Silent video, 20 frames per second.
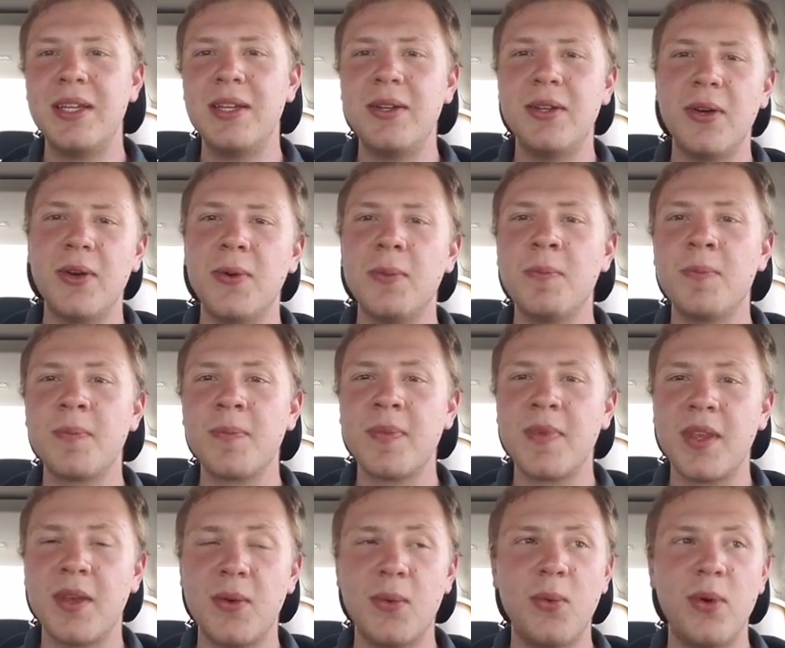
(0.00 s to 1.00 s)
you know,
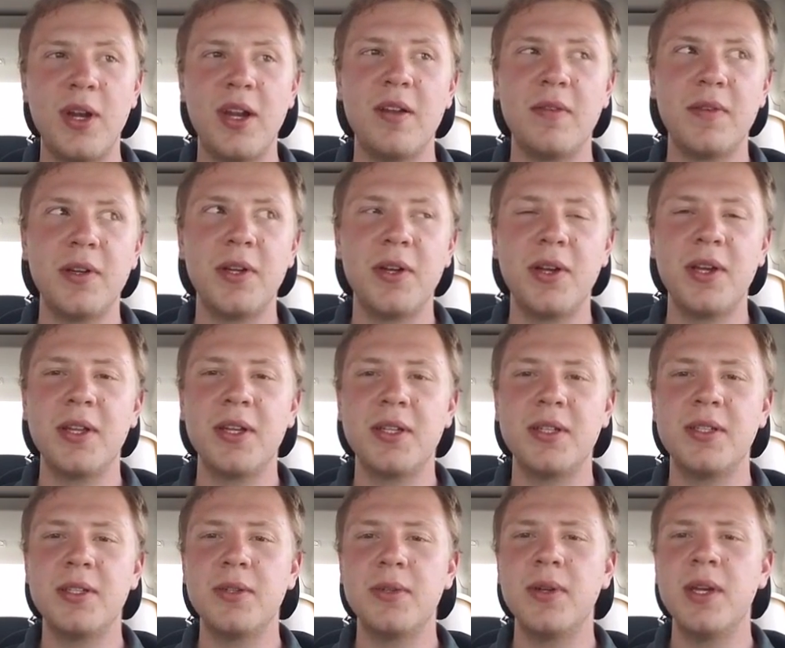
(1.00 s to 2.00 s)
whatever you're gonna
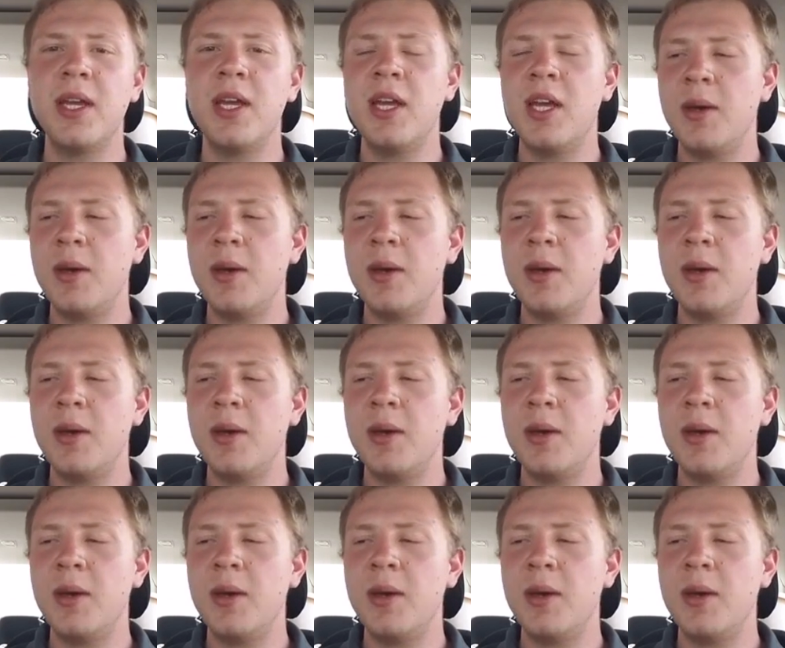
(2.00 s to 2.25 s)
do.